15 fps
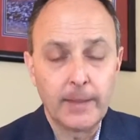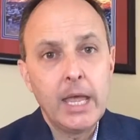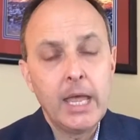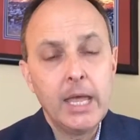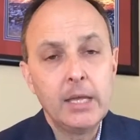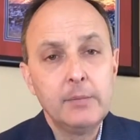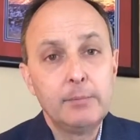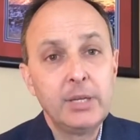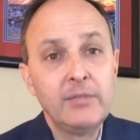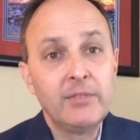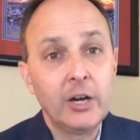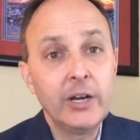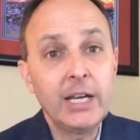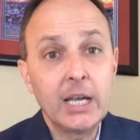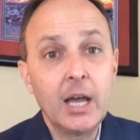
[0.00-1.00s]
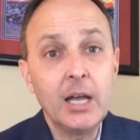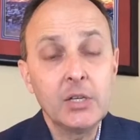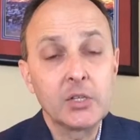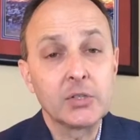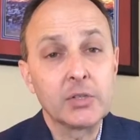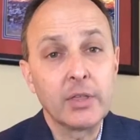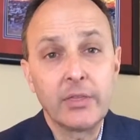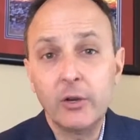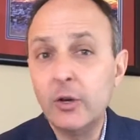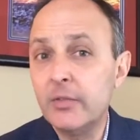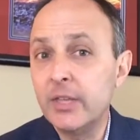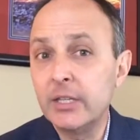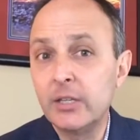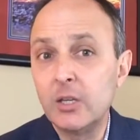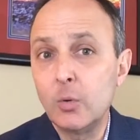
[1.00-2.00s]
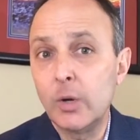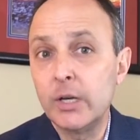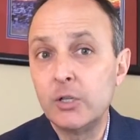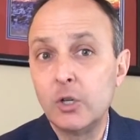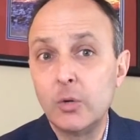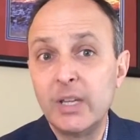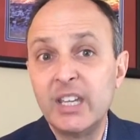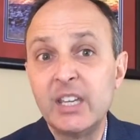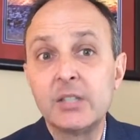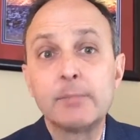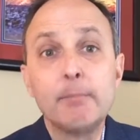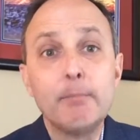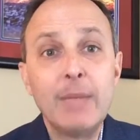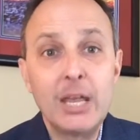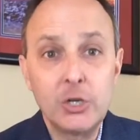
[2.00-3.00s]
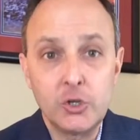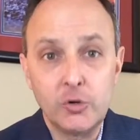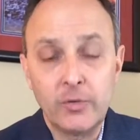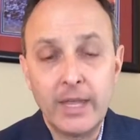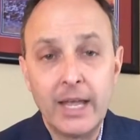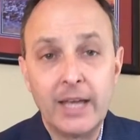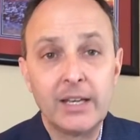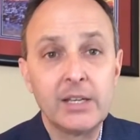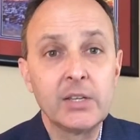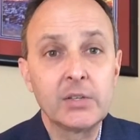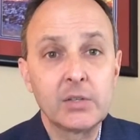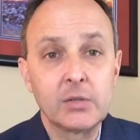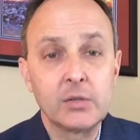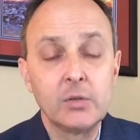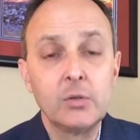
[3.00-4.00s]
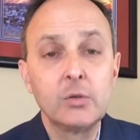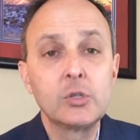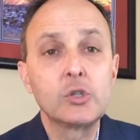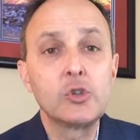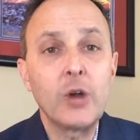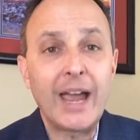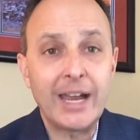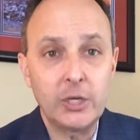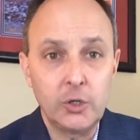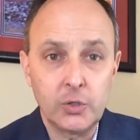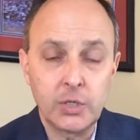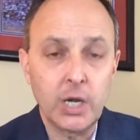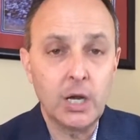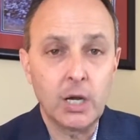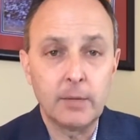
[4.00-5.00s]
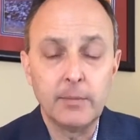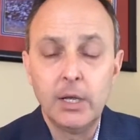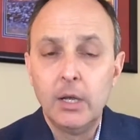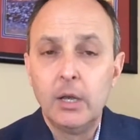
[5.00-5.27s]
And be very conscious. The third thing that you want to do is measure that, is to track your time.